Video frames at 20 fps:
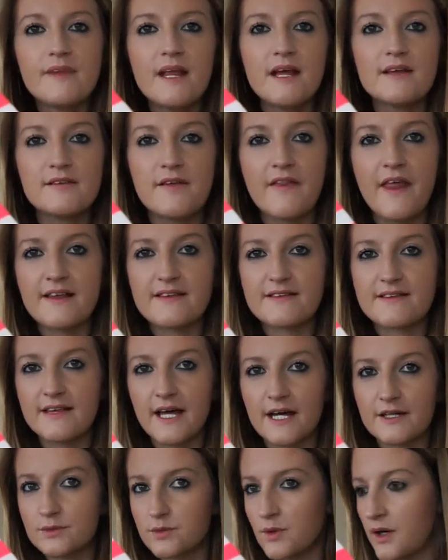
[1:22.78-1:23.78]
So that's
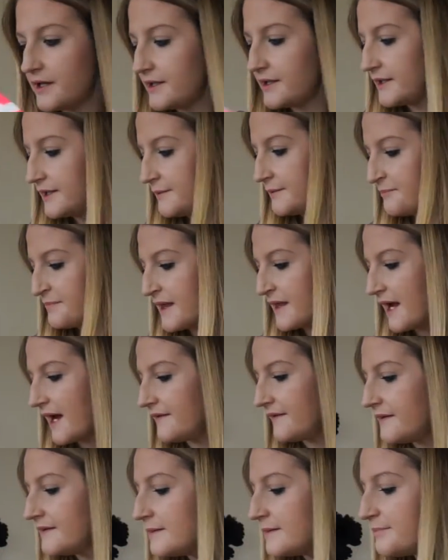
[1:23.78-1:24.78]
that one. And
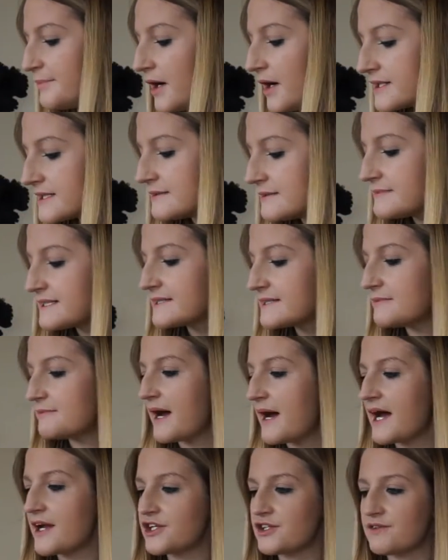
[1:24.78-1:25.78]
then the bottoms to
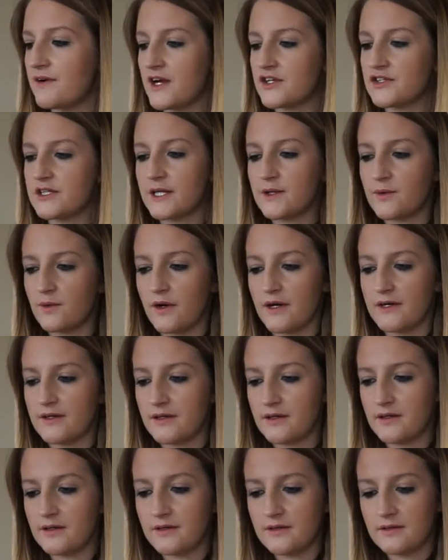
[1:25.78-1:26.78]
match are actually quite
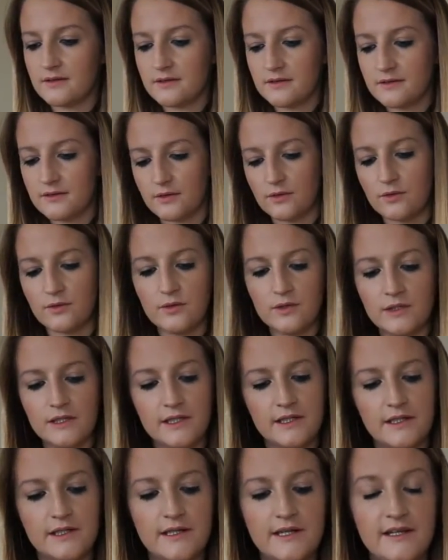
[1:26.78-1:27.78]
cool.
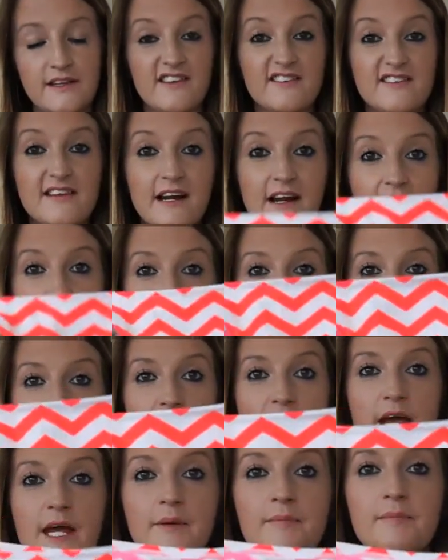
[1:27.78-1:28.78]
They're exactly the
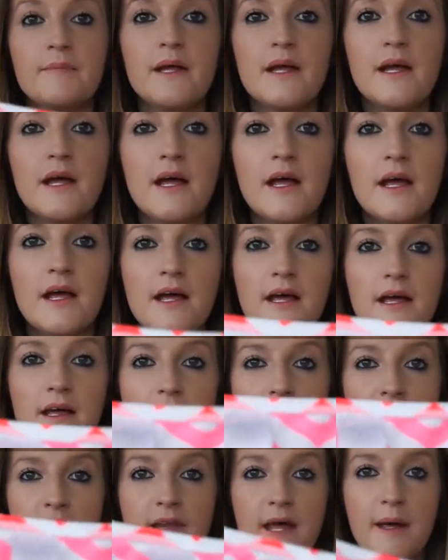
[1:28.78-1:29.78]
same.
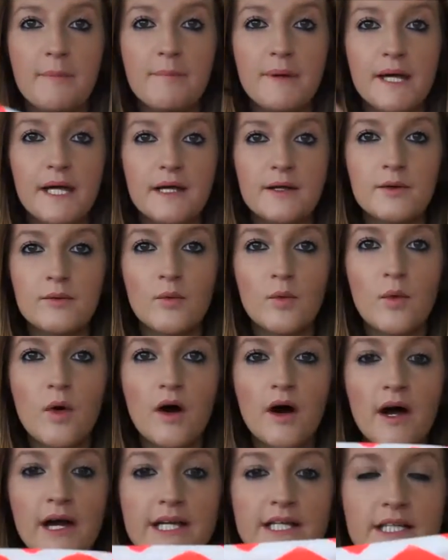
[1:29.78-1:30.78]
They're pink and
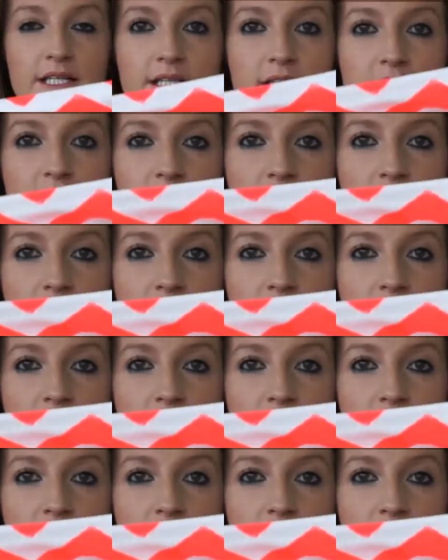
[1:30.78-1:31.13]
white